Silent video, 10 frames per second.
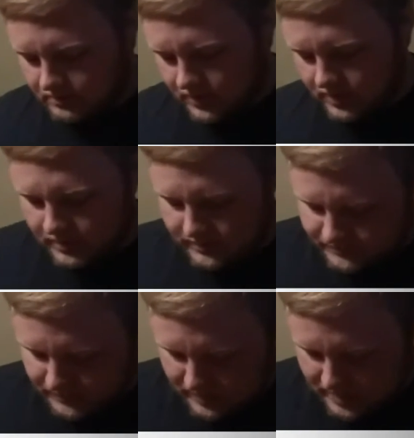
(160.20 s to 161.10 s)
But,
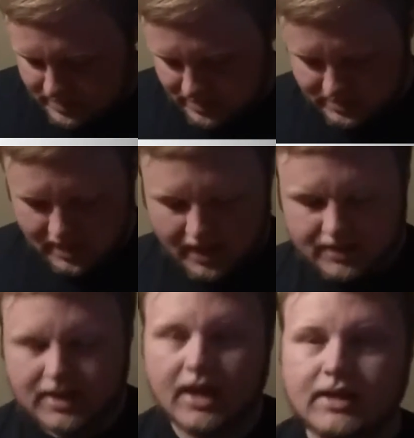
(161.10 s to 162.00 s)
this is
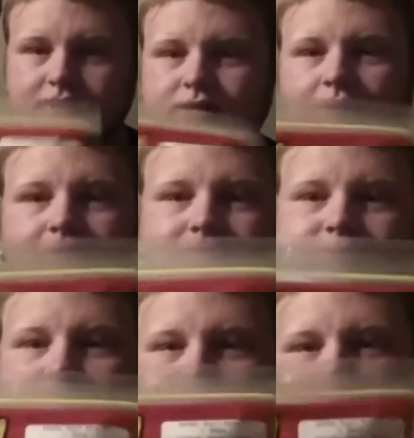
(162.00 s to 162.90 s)
Cotton Candy. So, like I
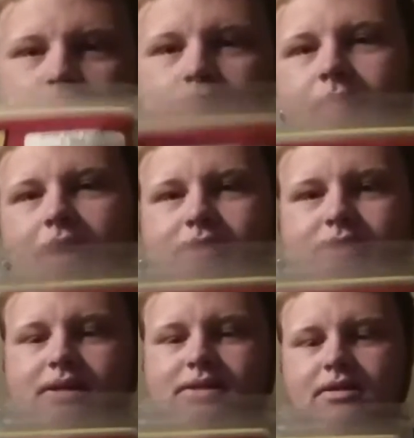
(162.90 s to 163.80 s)
said, Zoom makes
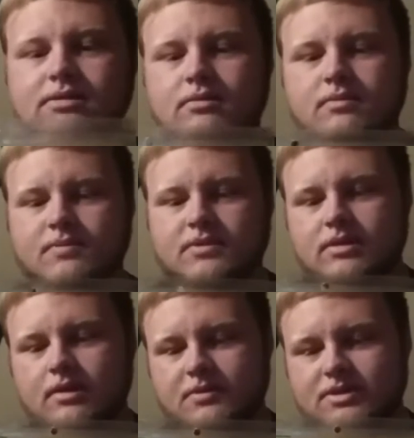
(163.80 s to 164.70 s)
these. These are
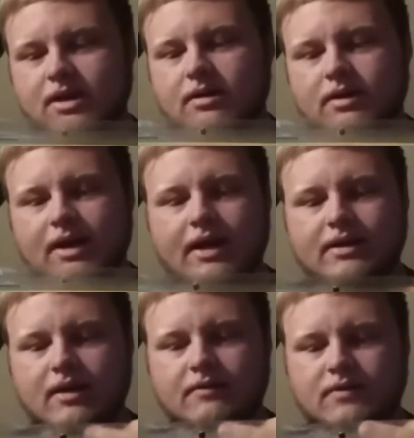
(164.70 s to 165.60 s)
the particular
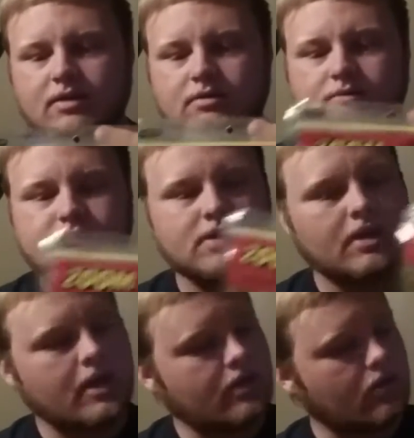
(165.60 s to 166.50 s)
kind I've
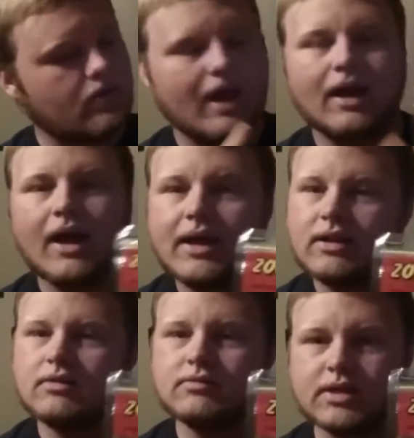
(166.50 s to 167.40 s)
used, or that I like
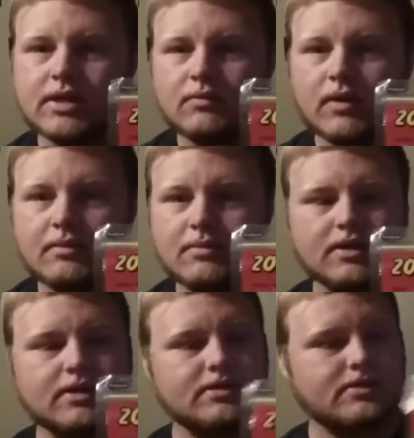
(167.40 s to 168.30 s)
to use anyway,
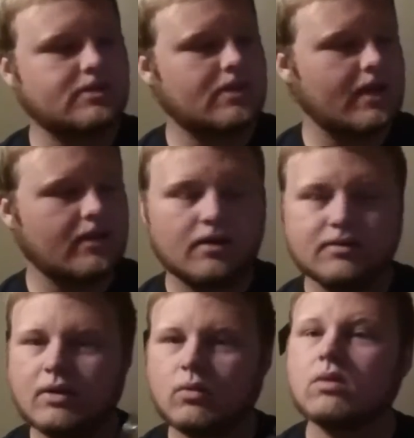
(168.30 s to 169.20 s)
because they
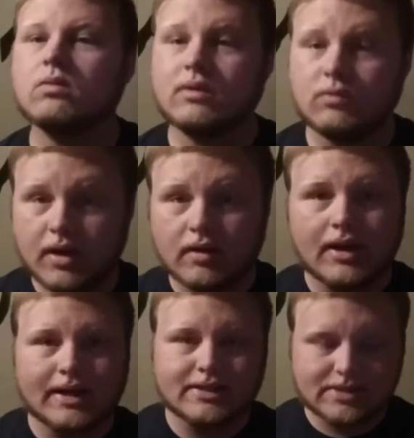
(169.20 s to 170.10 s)
work really well,
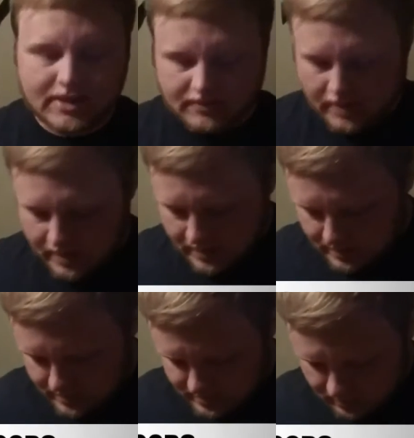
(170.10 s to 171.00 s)
like I said.
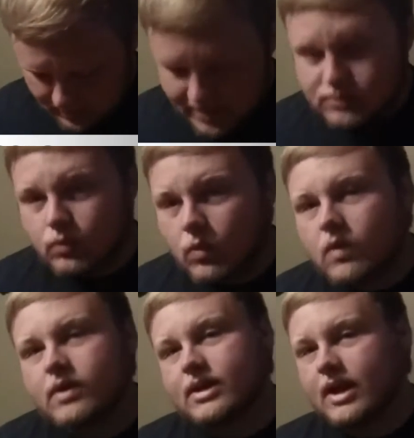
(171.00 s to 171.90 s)
So, that's
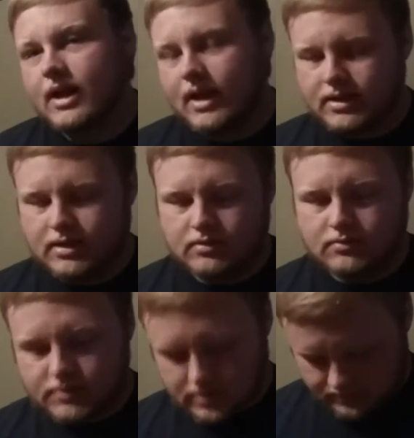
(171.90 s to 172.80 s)
one that I like to
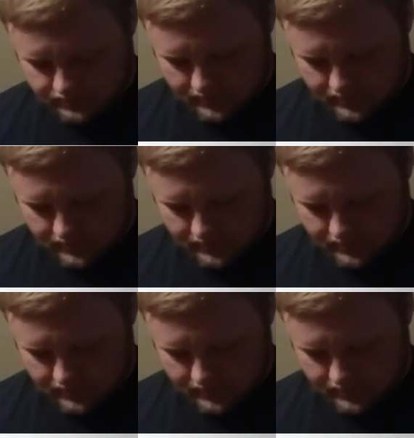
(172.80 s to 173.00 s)
use.